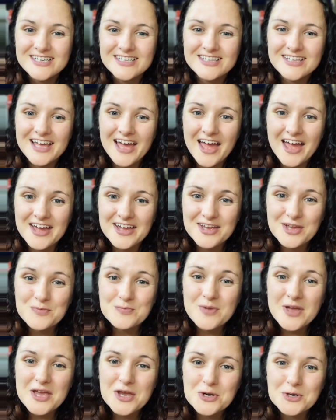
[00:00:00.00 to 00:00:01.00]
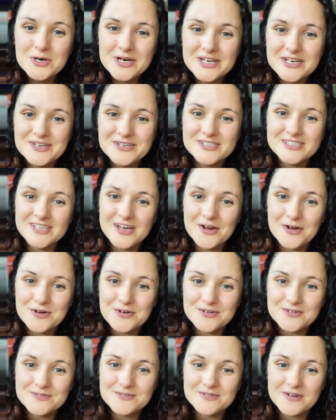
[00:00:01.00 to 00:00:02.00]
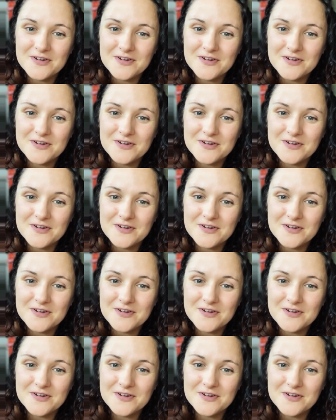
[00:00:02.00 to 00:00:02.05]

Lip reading: that comparing yourself